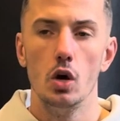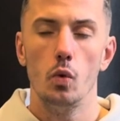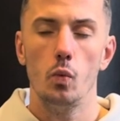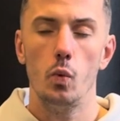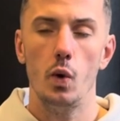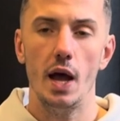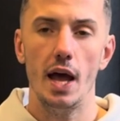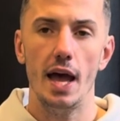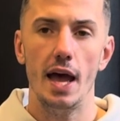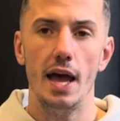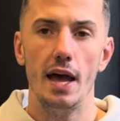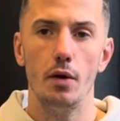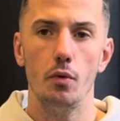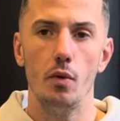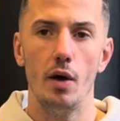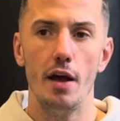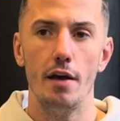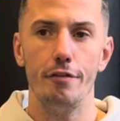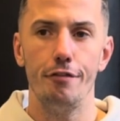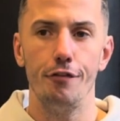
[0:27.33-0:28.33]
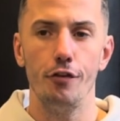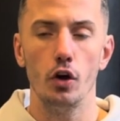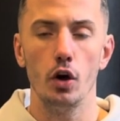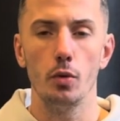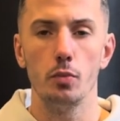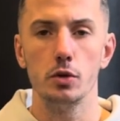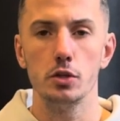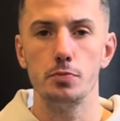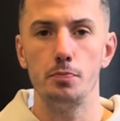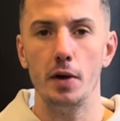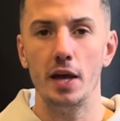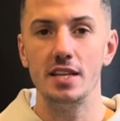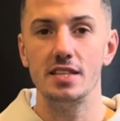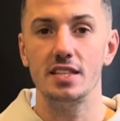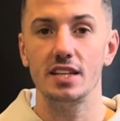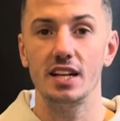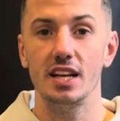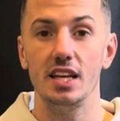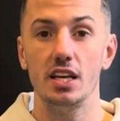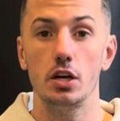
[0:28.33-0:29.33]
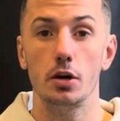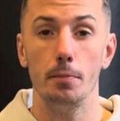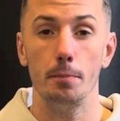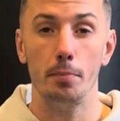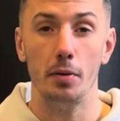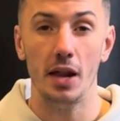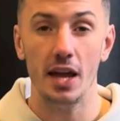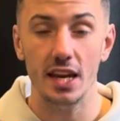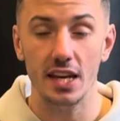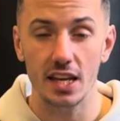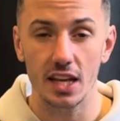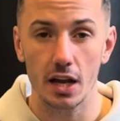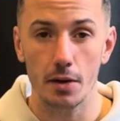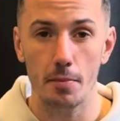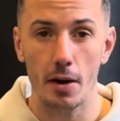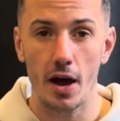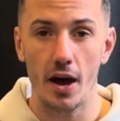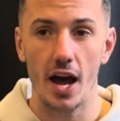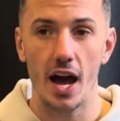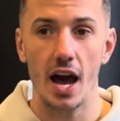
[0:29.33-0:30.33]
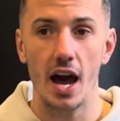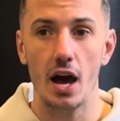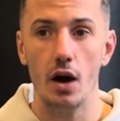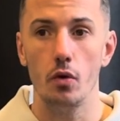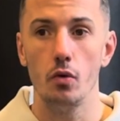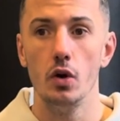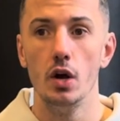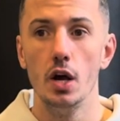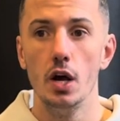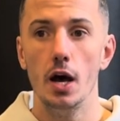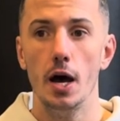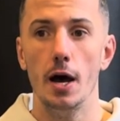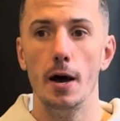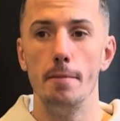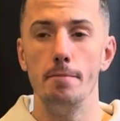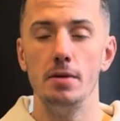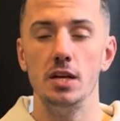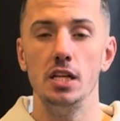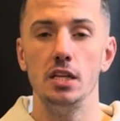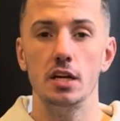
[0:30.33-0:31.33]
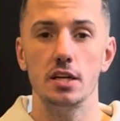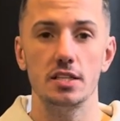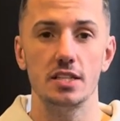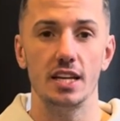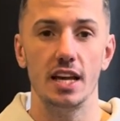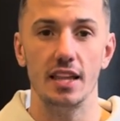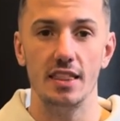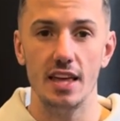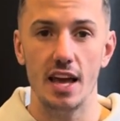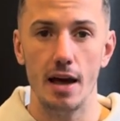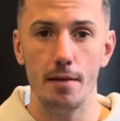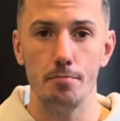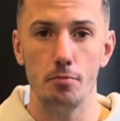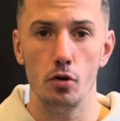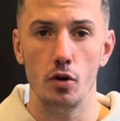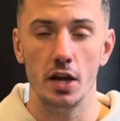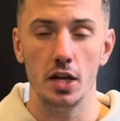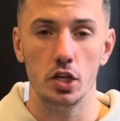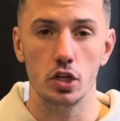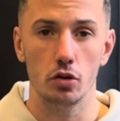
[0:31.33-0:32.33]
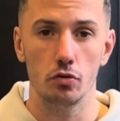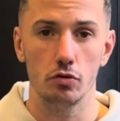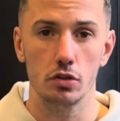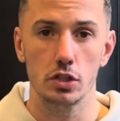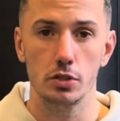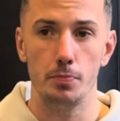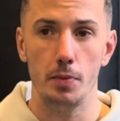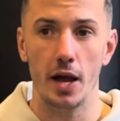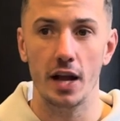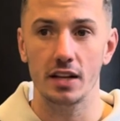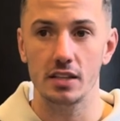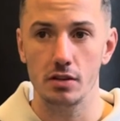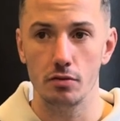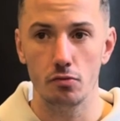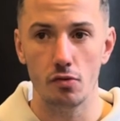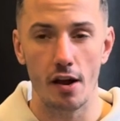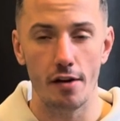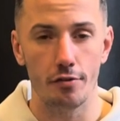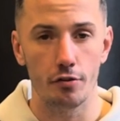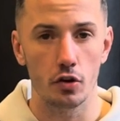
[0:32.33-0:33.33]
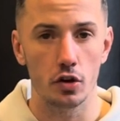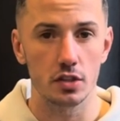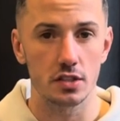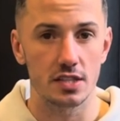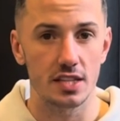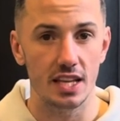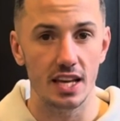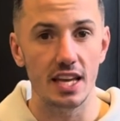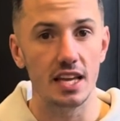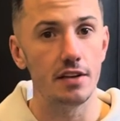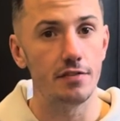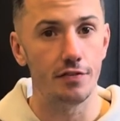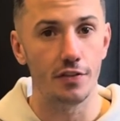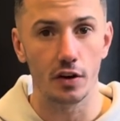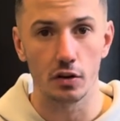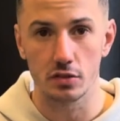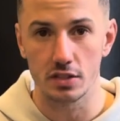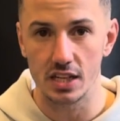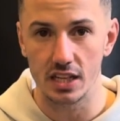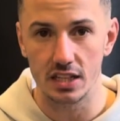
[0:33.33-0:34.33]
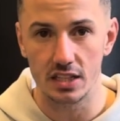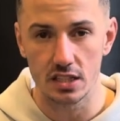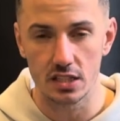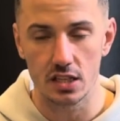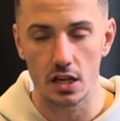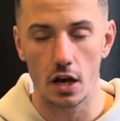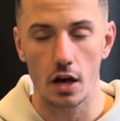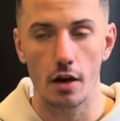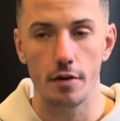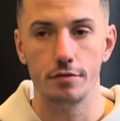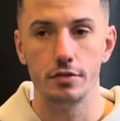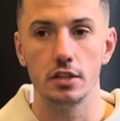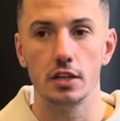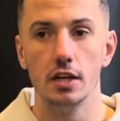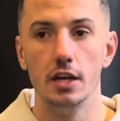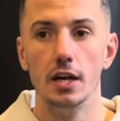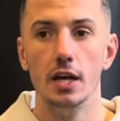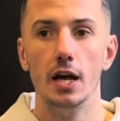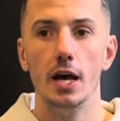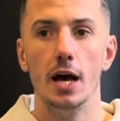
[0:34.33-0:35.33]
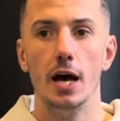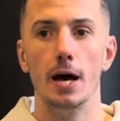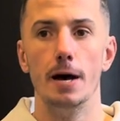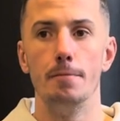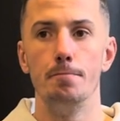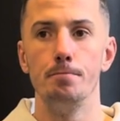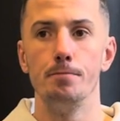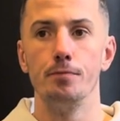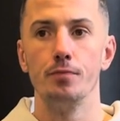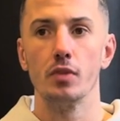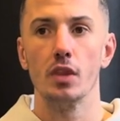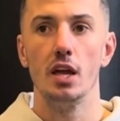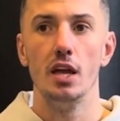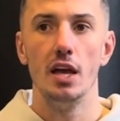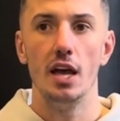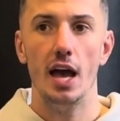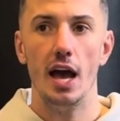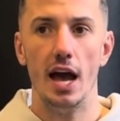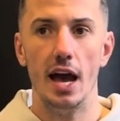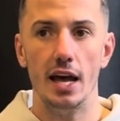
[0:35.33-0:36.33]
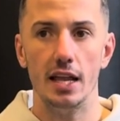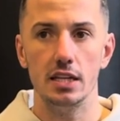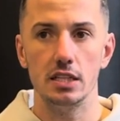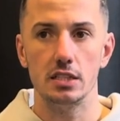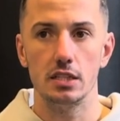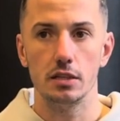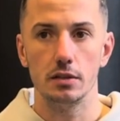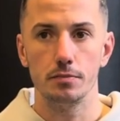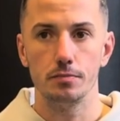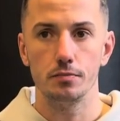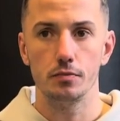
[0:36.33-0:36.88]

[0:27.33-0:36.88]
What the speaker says: where Floyd was basically complaining about how he doesn't get the admiration, respect, and reverence that he feels he deserves. And